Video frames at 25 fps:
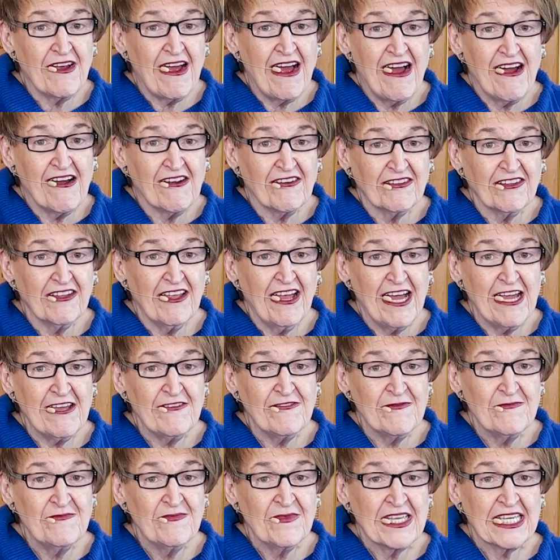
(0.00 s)
our life
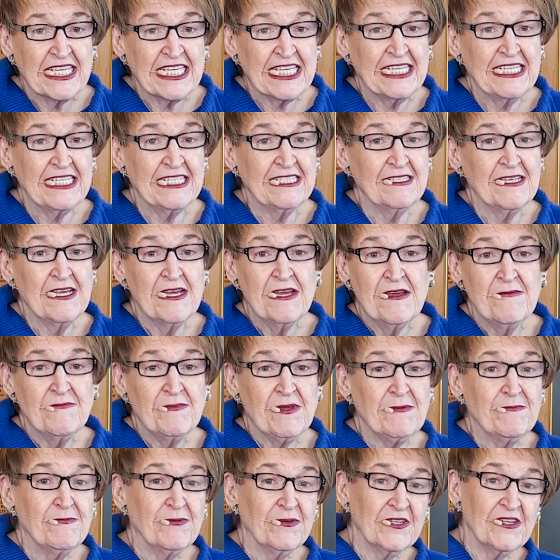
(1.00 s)
can be
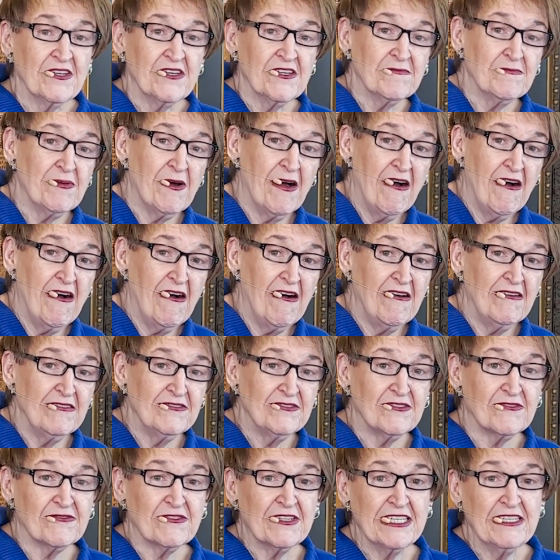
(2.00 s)
put on pause
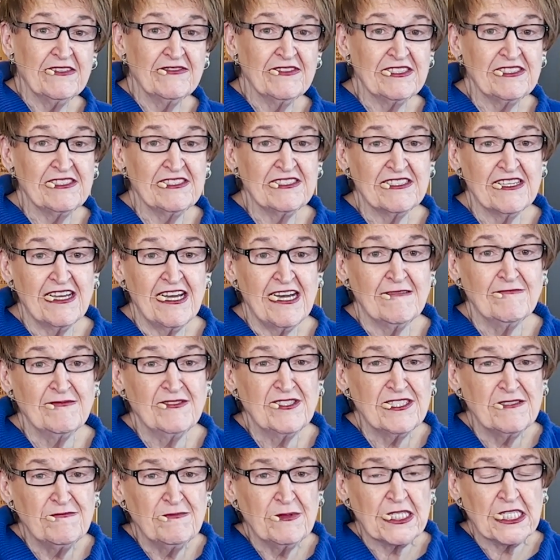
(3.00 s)
or even stop
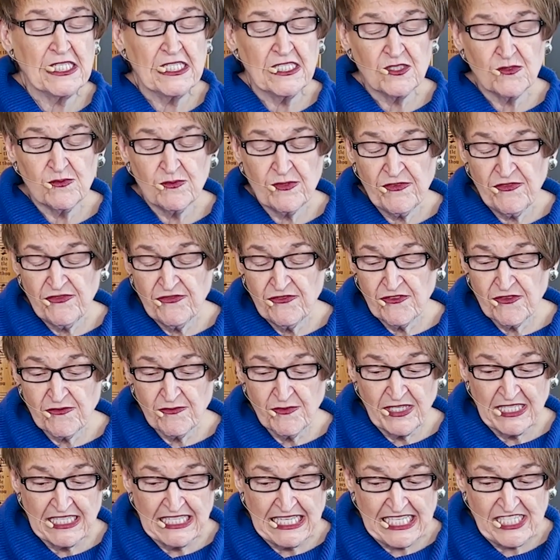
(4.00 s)
just because we form
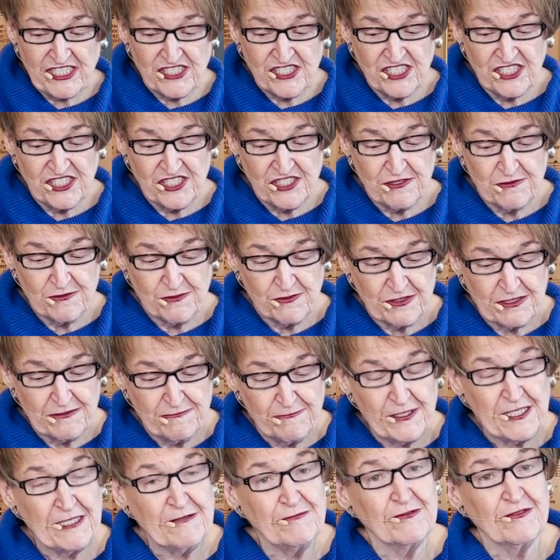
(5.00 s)
relationships with
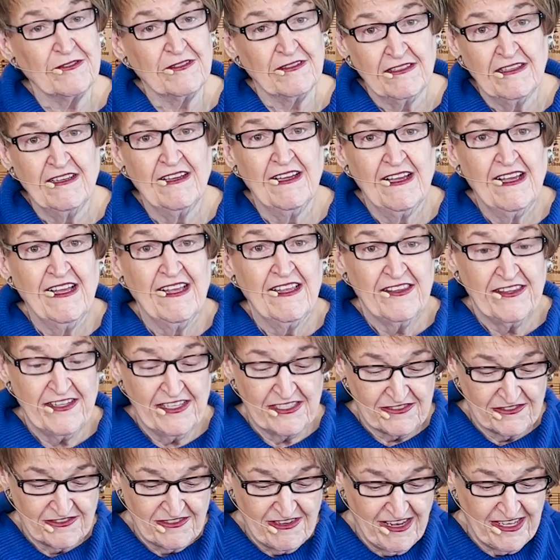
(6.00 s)
people that
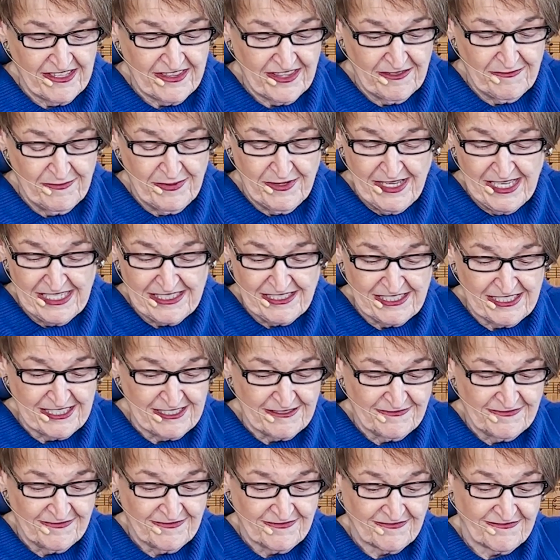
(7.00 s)
are not the best.
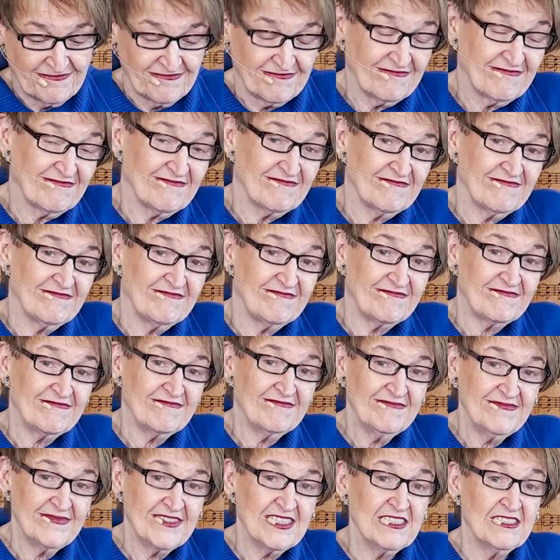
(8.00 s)

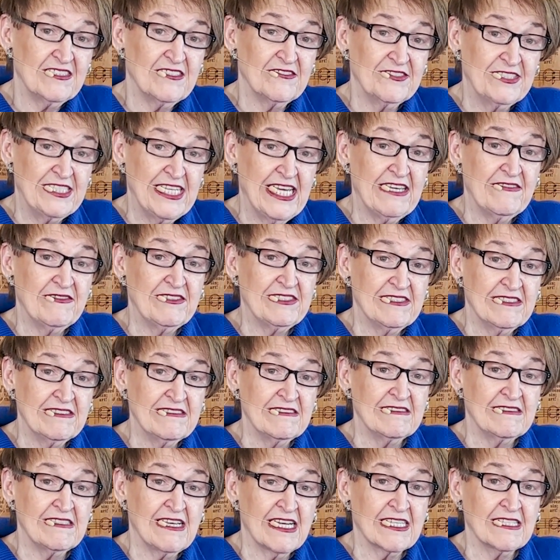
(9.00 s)
So David's in
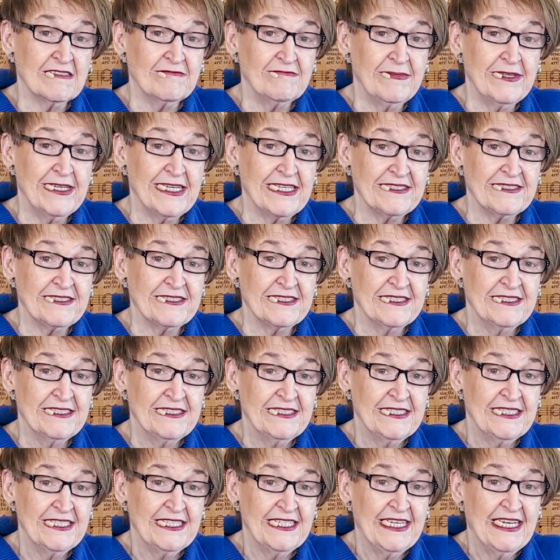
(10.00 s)
second best.
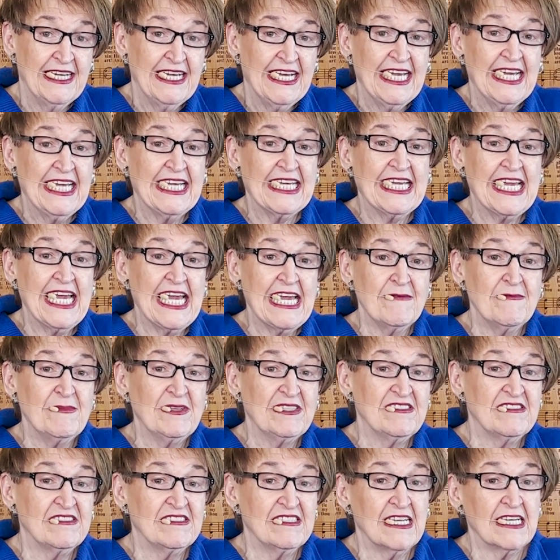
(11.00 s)
He came in
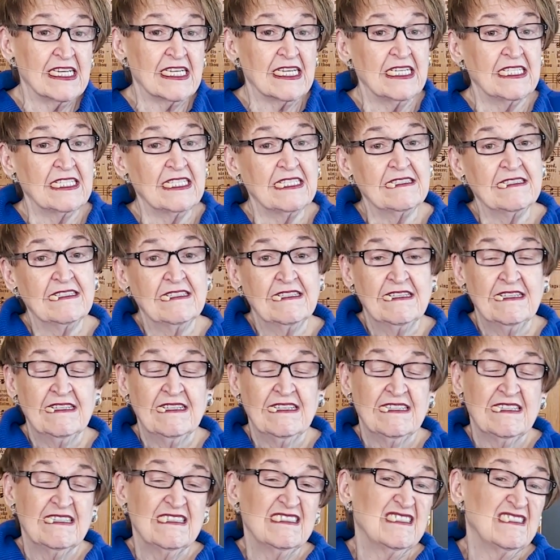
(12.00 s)
second,
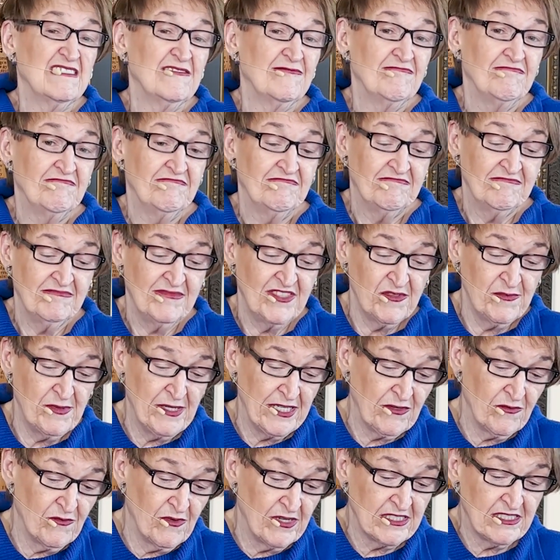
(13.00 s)
and
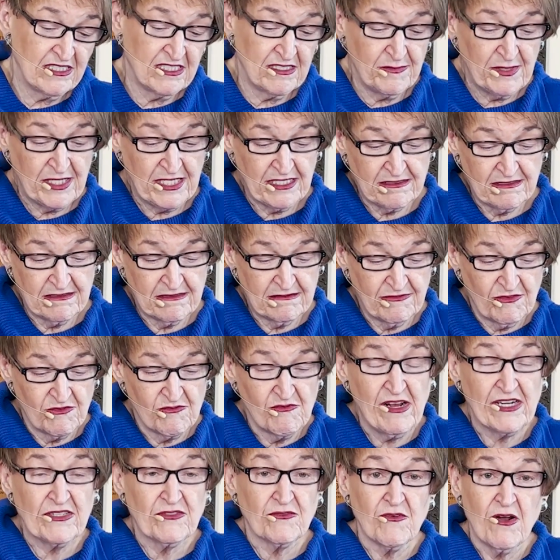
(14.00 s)
nobody wants to be a
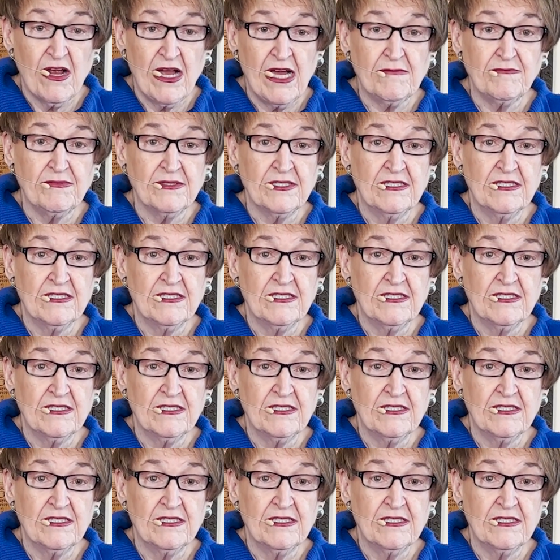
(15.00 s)
runner-up.